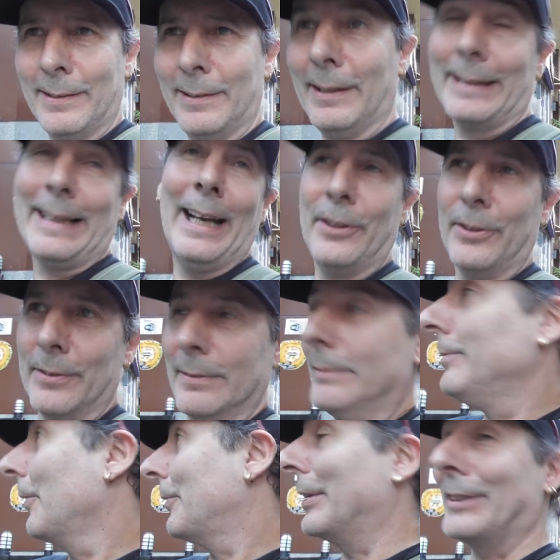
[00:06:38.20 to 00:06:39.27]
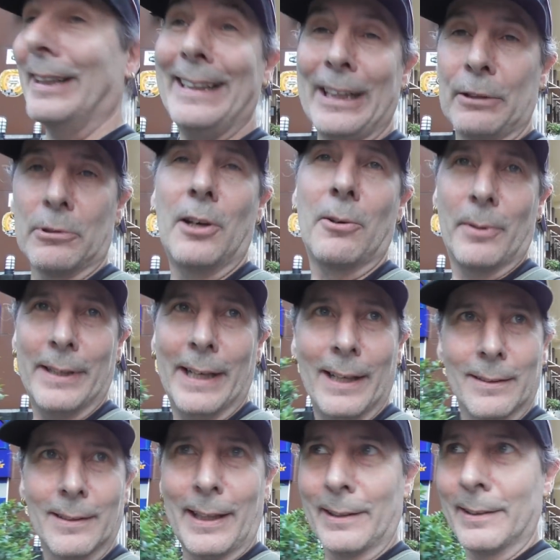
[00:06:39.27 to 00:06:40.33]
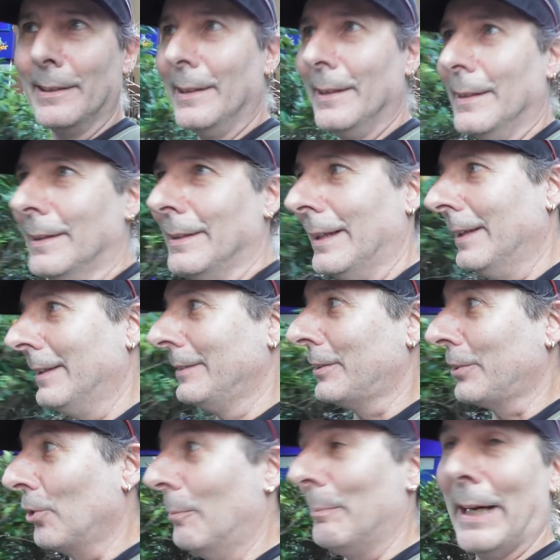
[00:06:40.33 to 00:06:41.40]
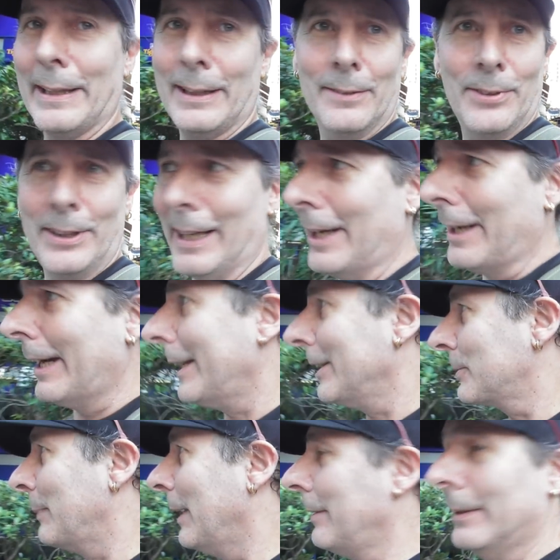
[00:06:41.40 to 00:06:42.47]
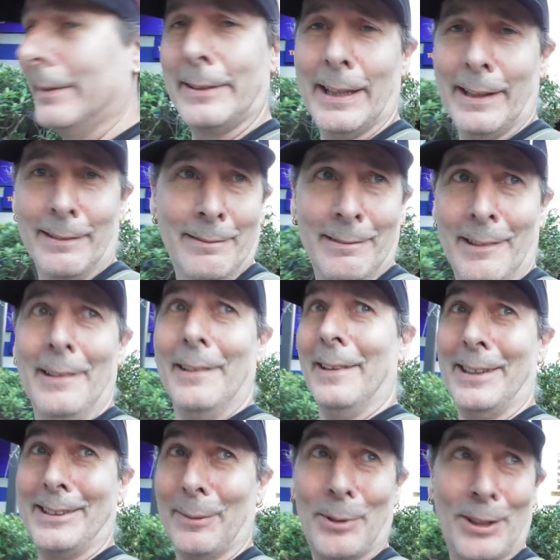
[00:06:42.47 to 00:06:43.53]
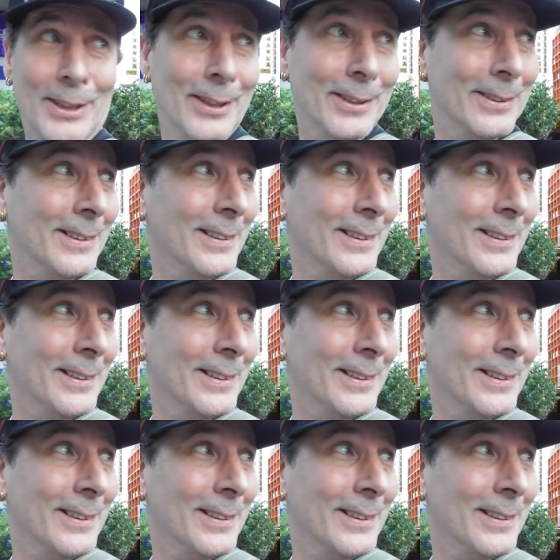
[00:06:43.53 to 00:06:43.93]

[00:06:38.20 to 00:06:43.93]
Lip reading: Again, not that there's anything wrong with that, like, it's your money. If you don't know how to spend it, then it's up to you.